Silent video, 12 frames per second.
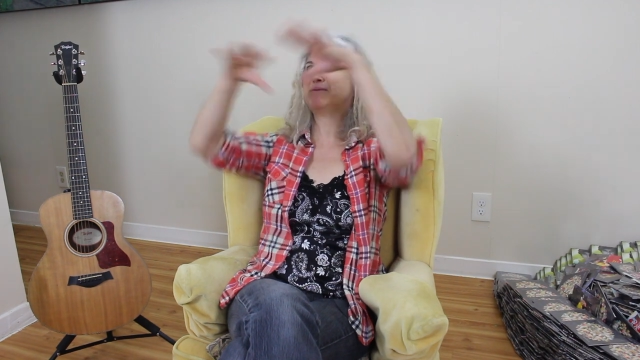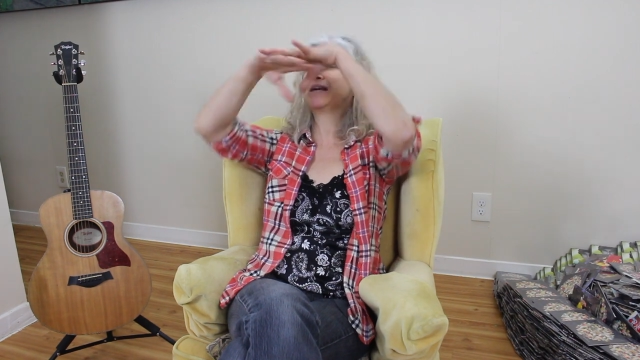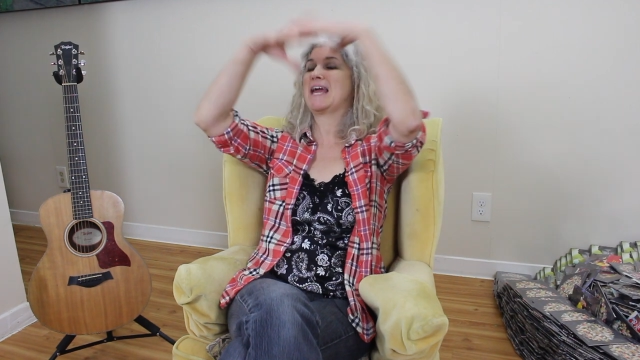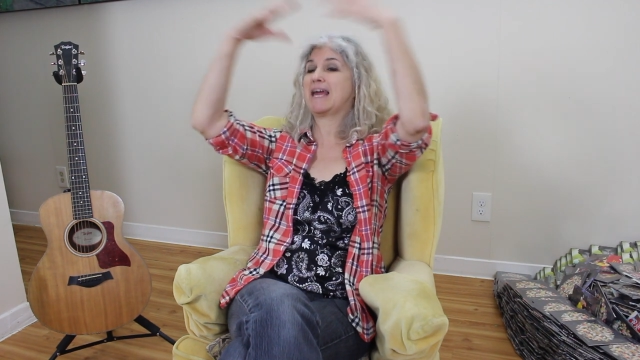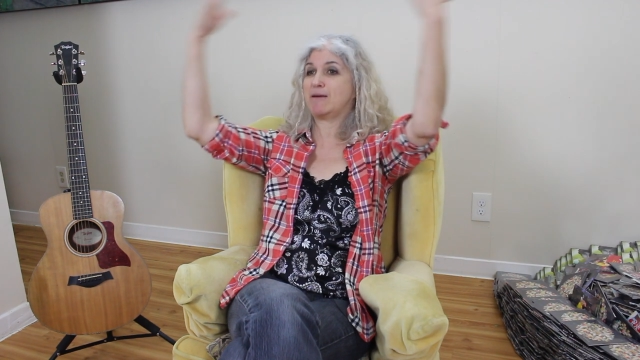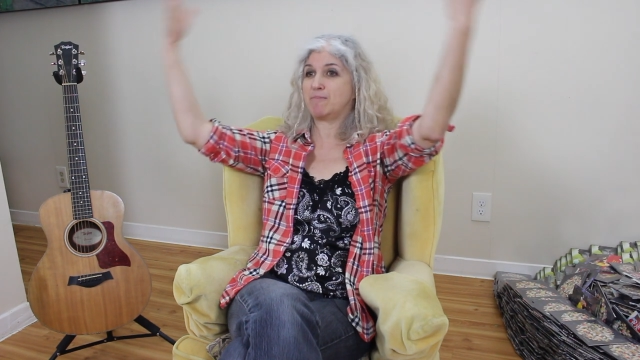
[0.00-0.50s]

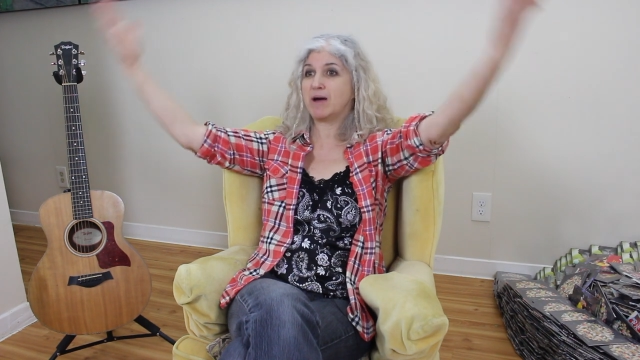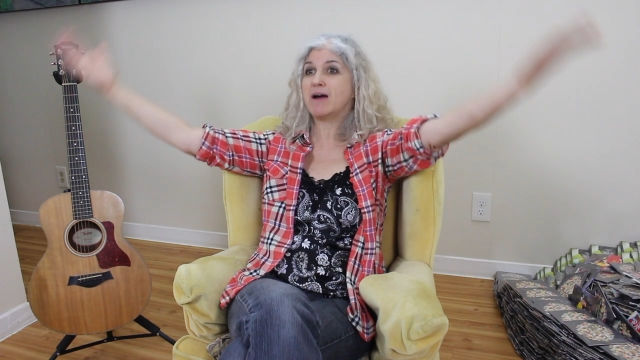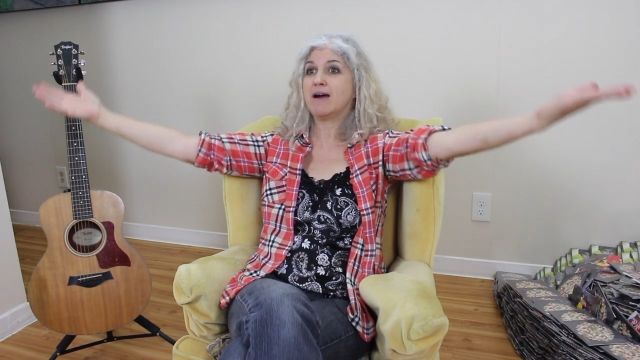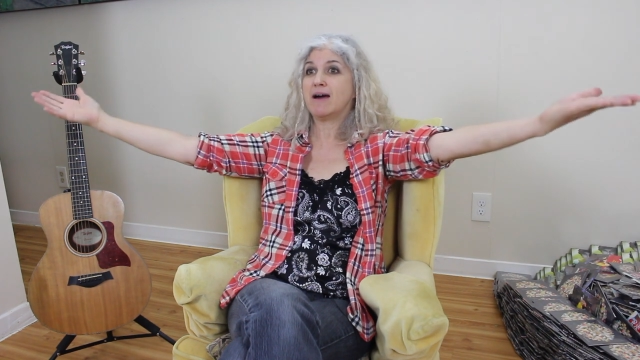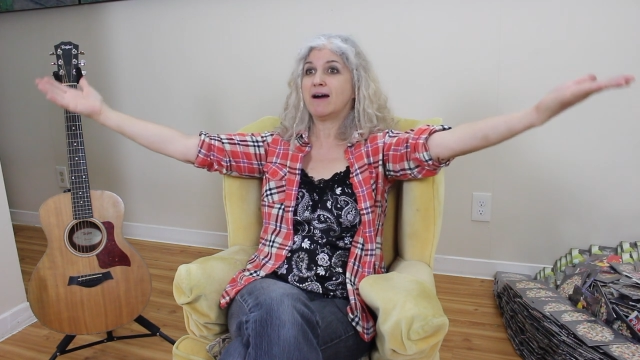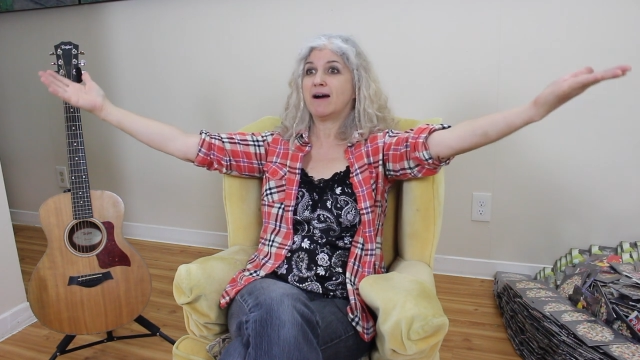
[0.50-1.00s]
became
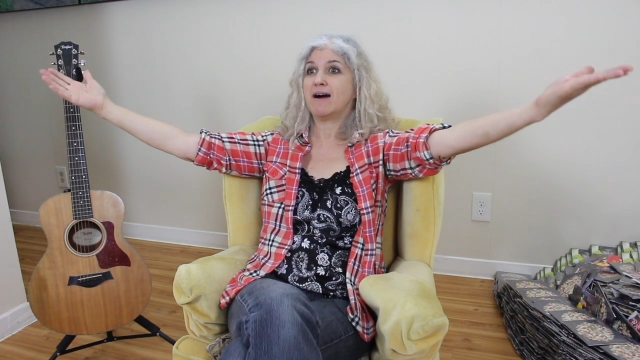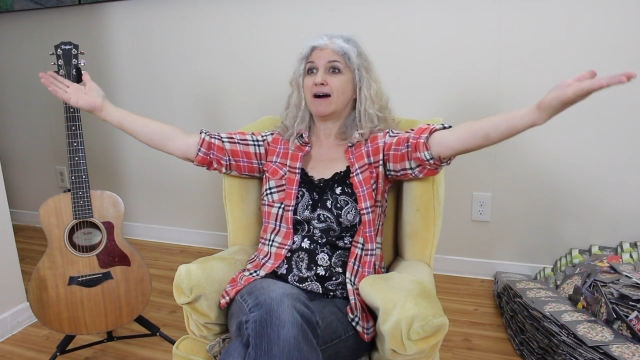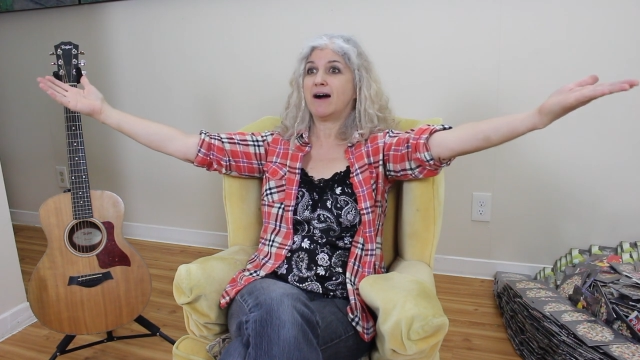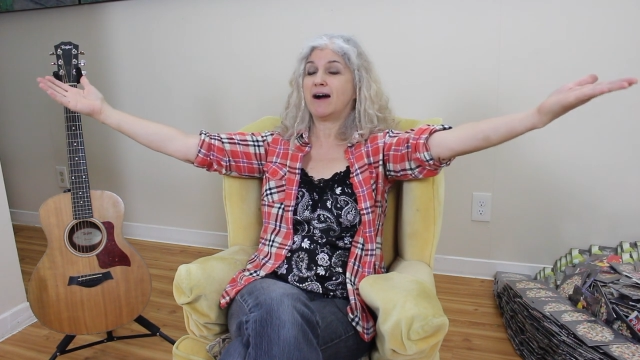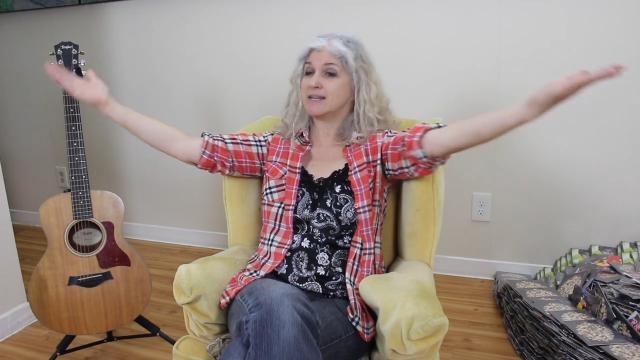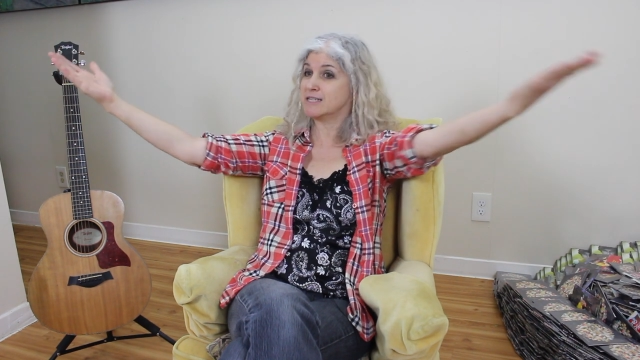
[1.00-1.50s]

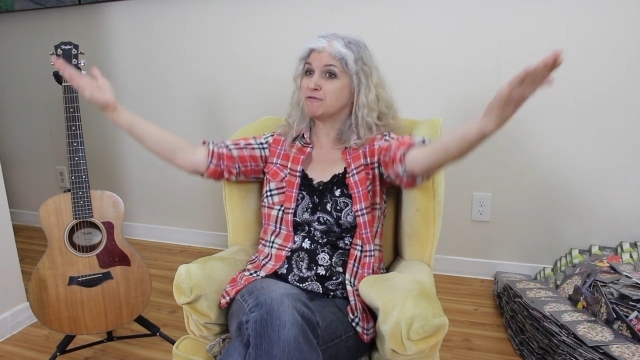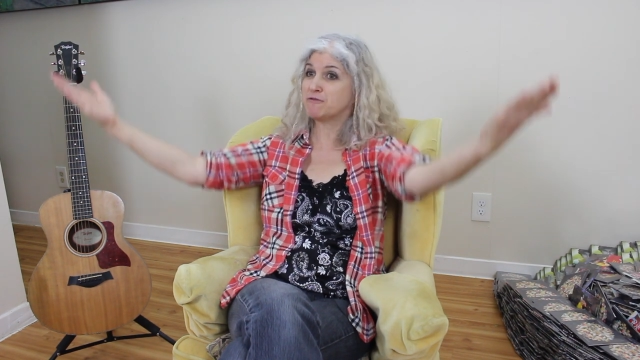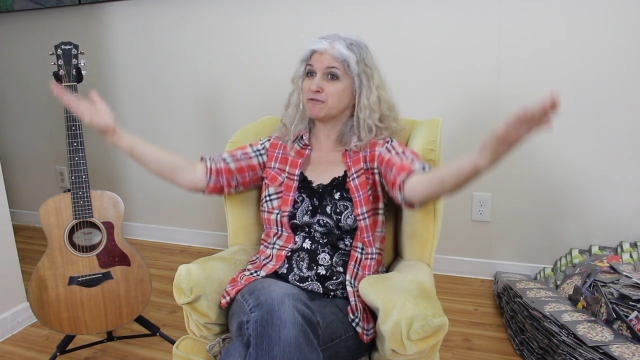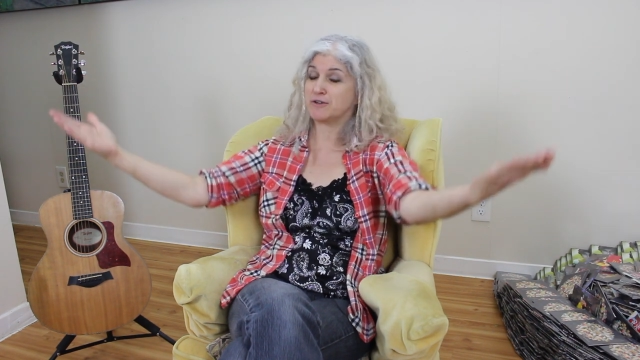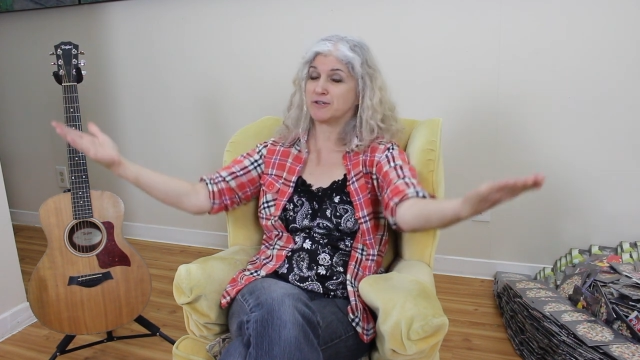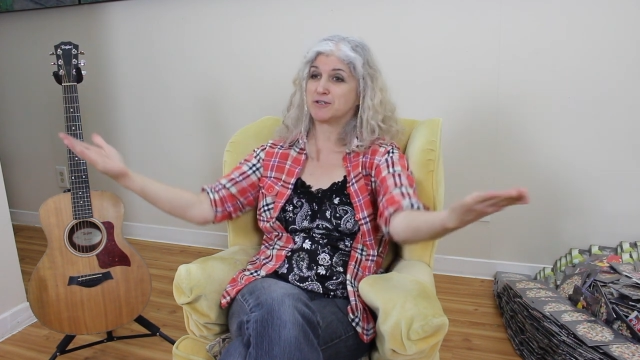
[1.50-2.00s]
a
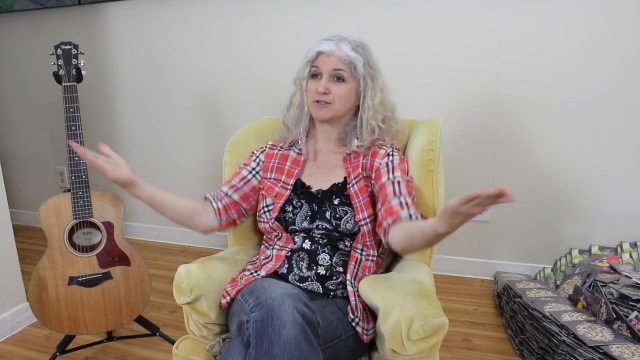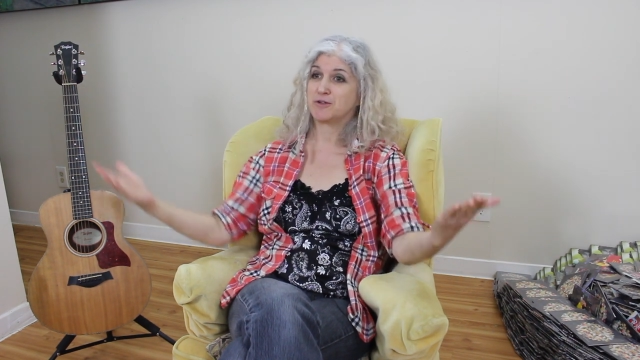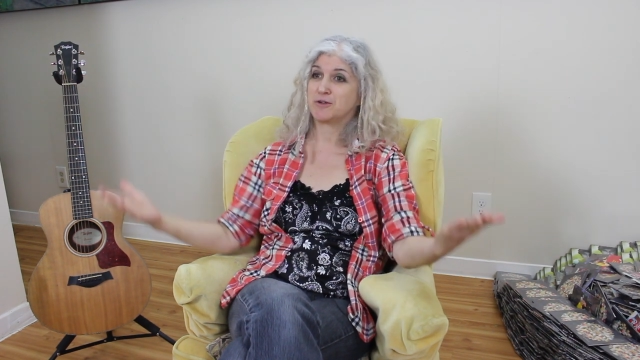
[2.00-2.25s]
different